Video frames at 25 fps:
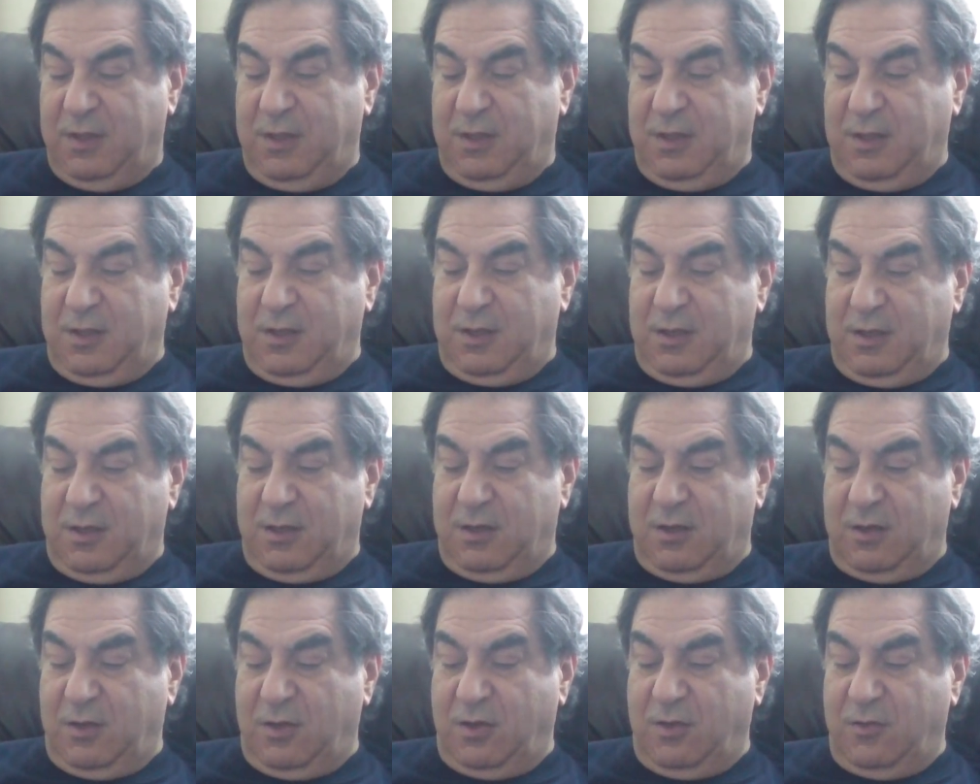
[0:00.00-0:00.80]
Uh,
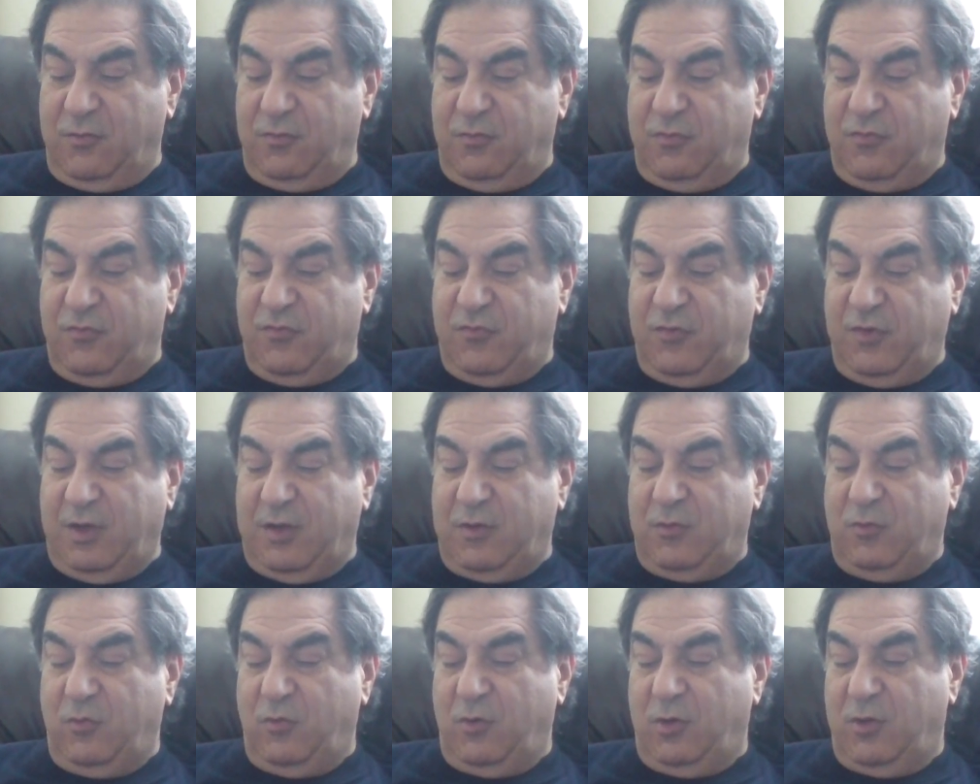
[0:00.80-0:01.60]
on
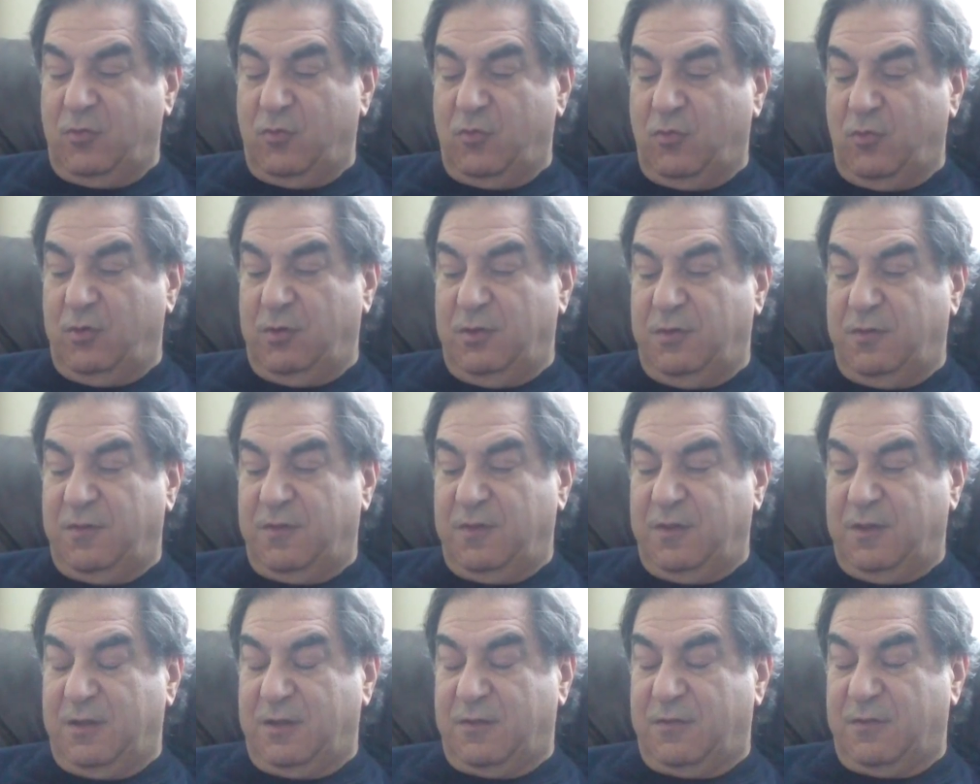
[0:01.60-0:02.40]
January
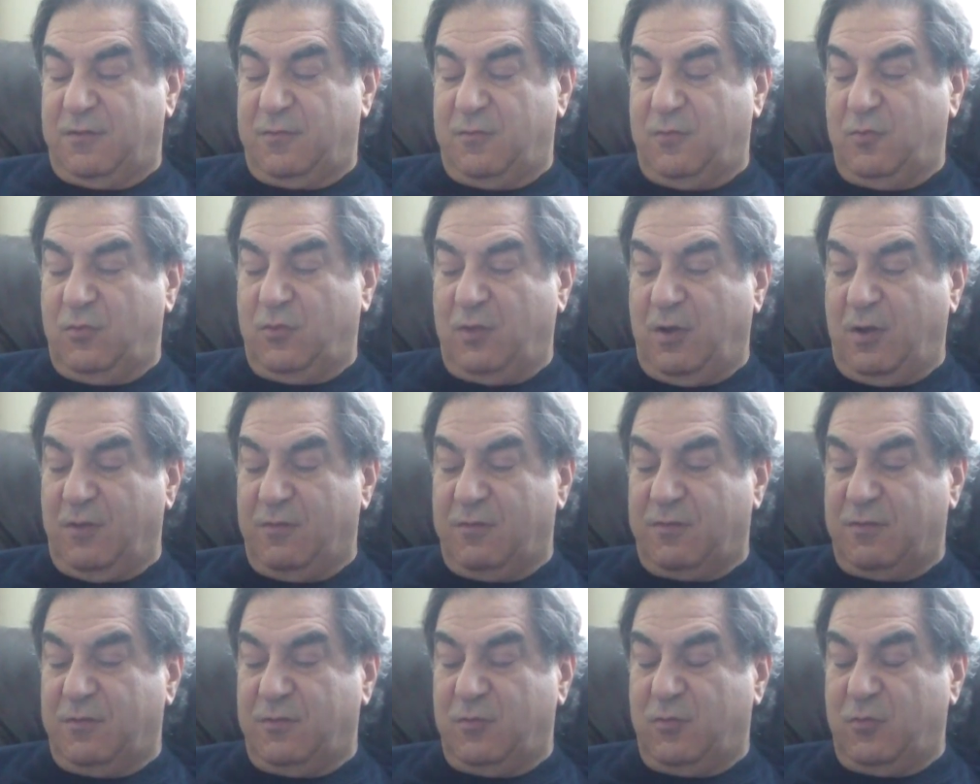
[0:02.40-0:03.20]
26,
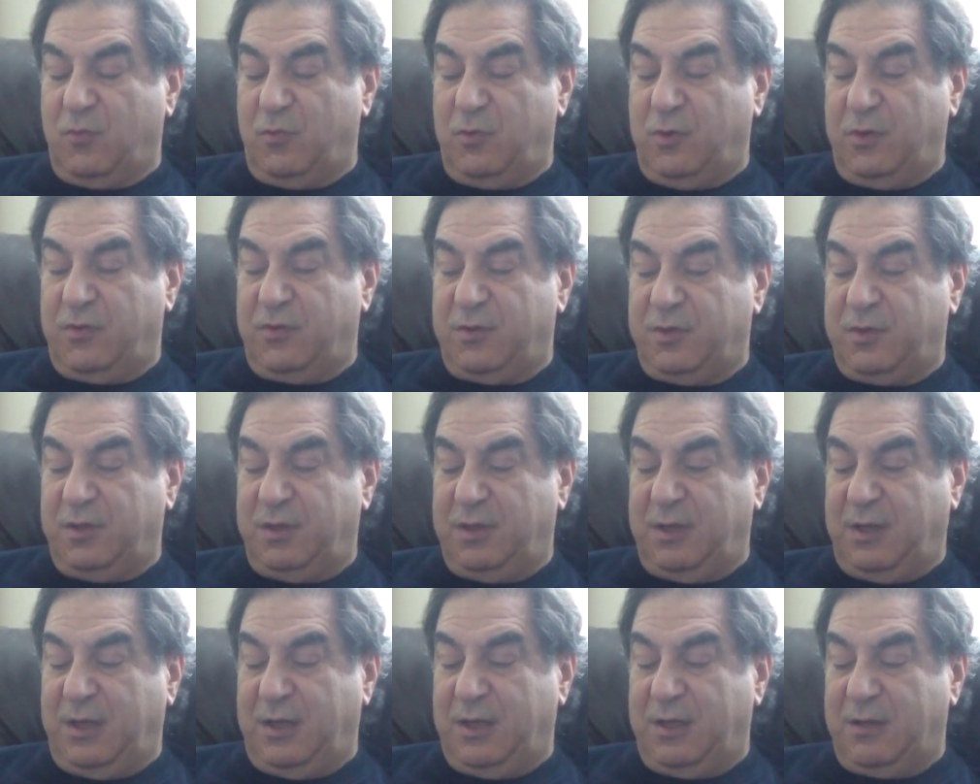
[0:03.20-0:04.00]
2023
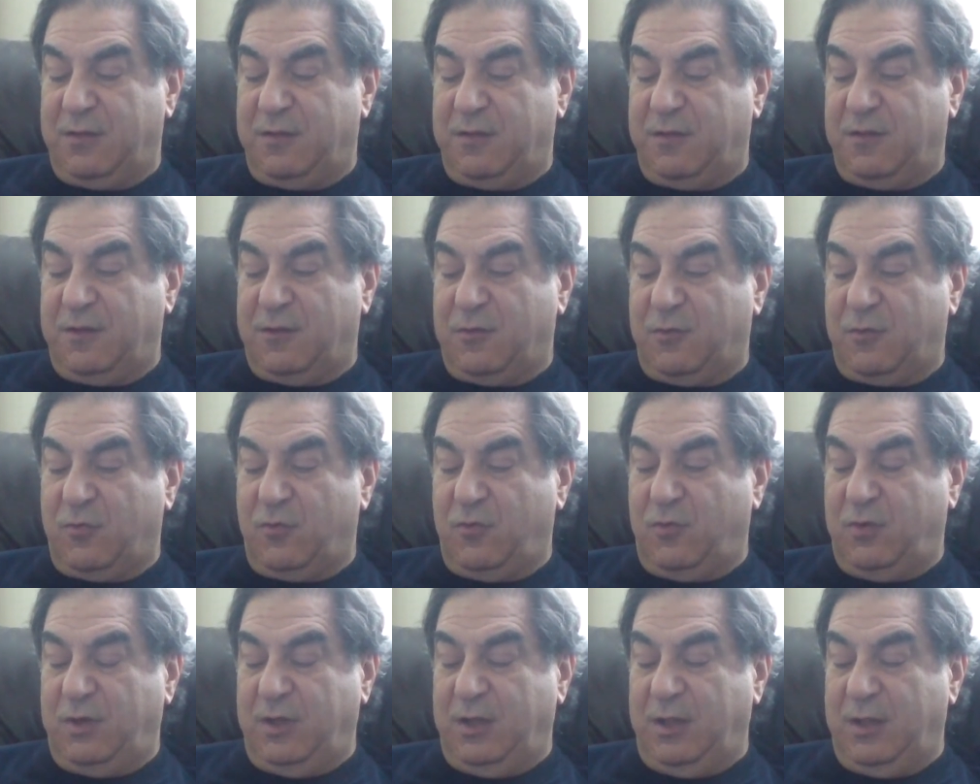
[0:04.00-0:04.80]
at
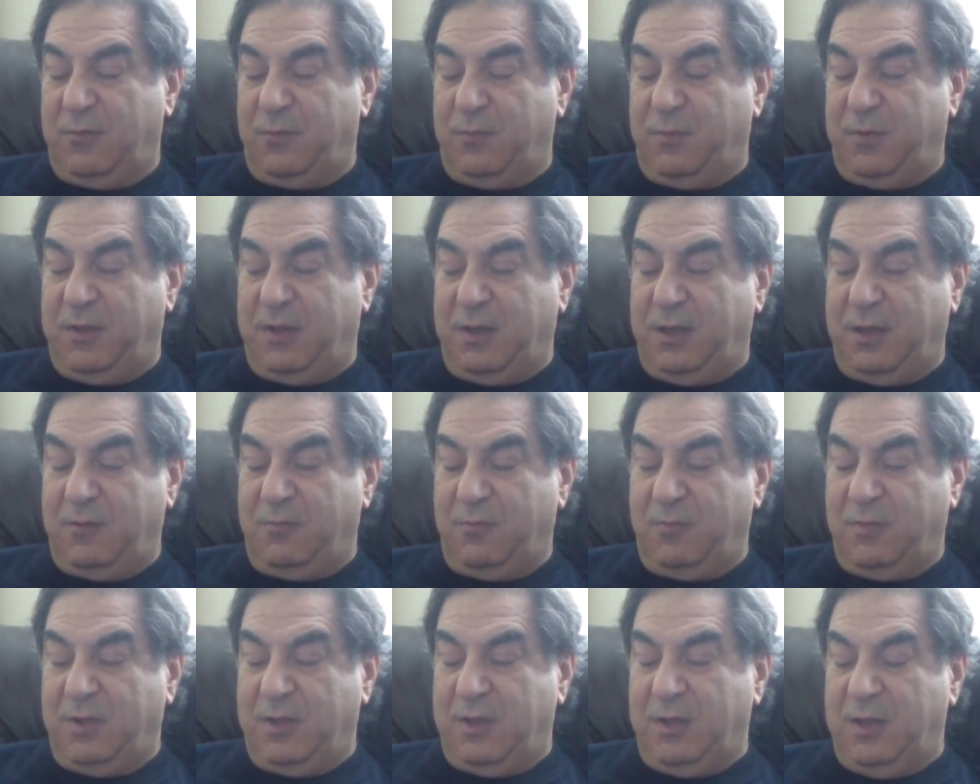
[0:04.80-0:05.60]
6.28 p.m.,
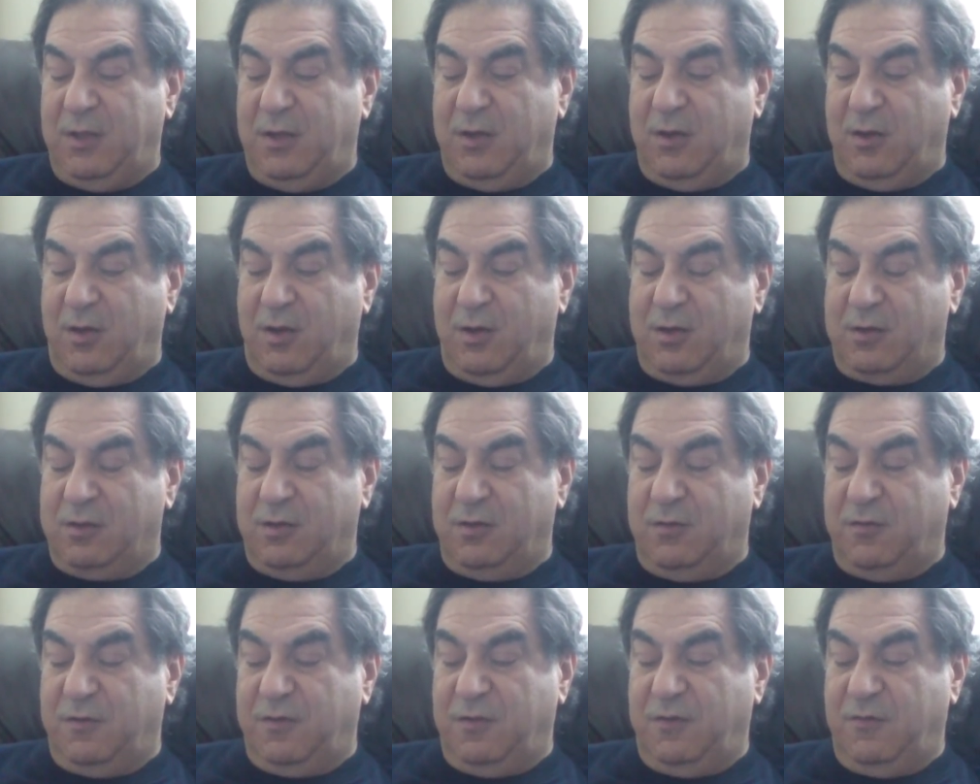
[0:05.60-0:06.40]
I
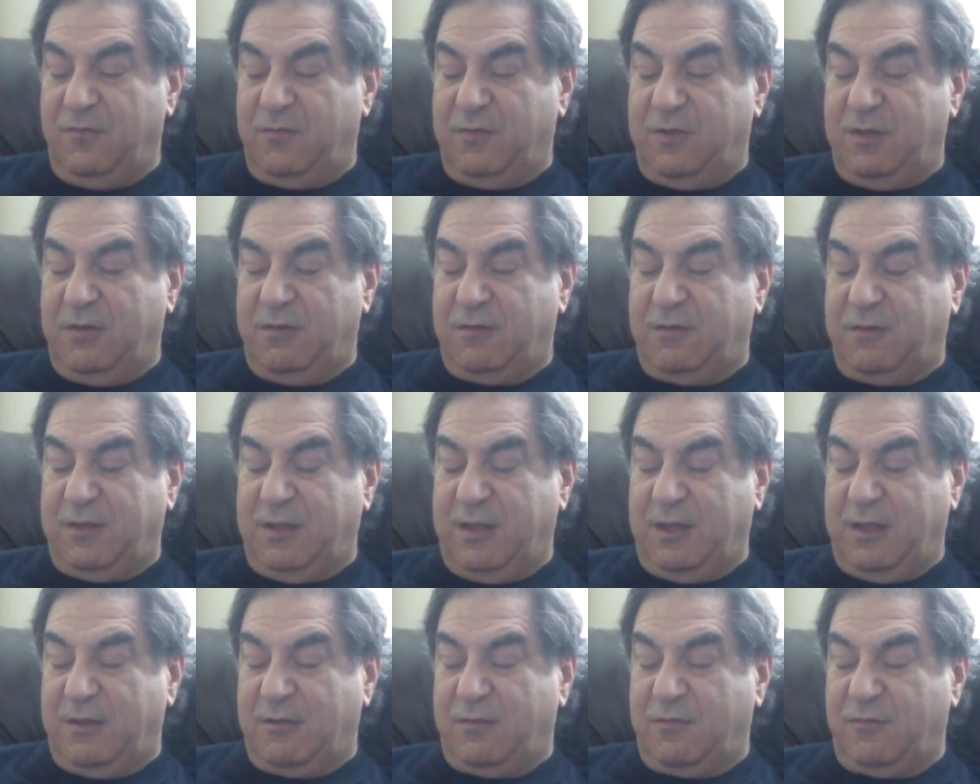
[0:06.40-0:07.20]
received this
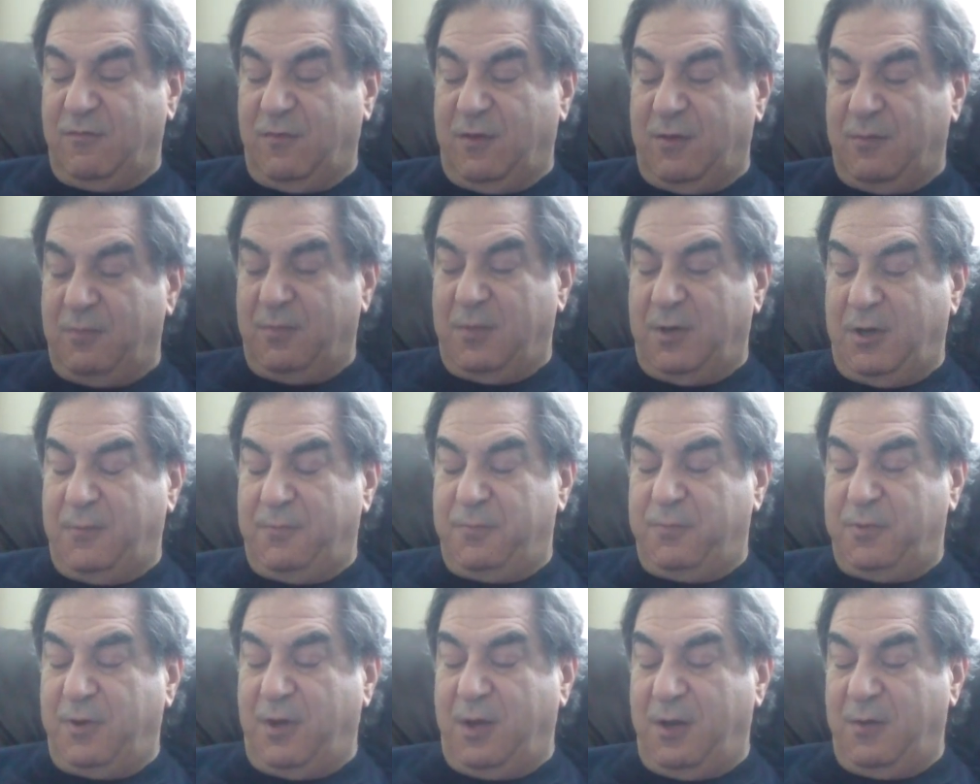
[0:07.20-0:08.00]
text from my
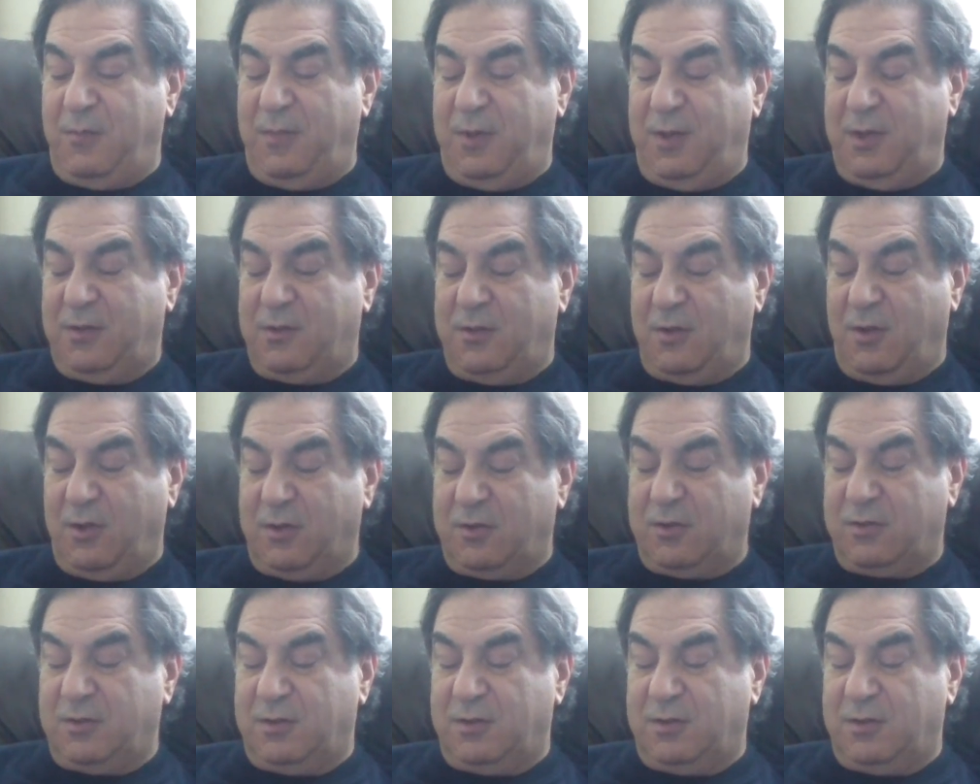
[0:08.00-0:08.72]
primary doctor.